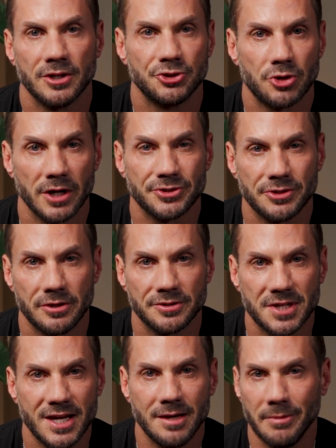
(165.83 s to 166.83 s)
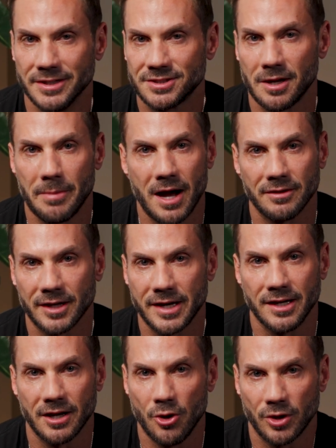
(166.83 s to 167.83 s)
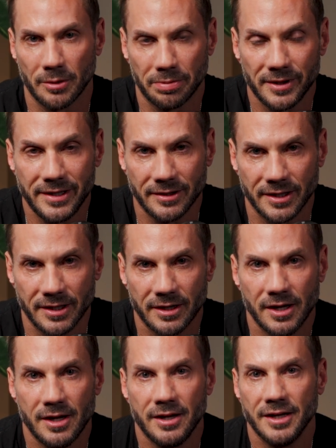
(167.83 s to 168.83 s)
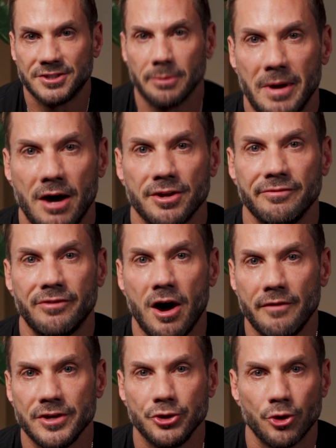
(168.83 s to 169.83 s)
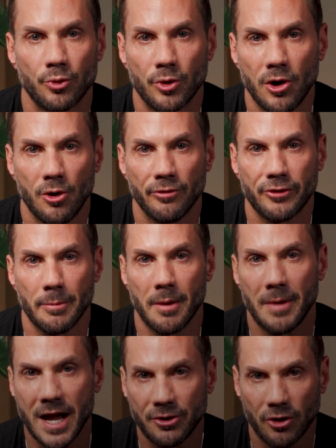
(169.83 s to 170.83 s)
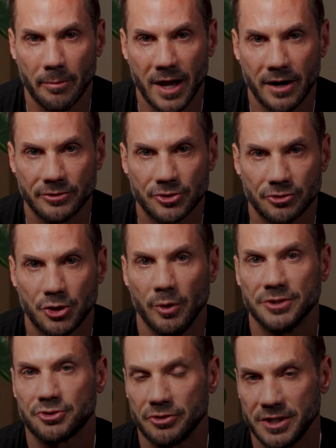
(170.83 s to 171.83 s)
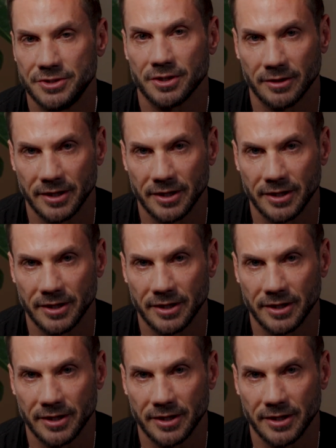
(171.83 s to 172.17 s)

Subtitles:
Trusting your team isn't about letting go completely. It's about evolving your role from a micromanager to a strategic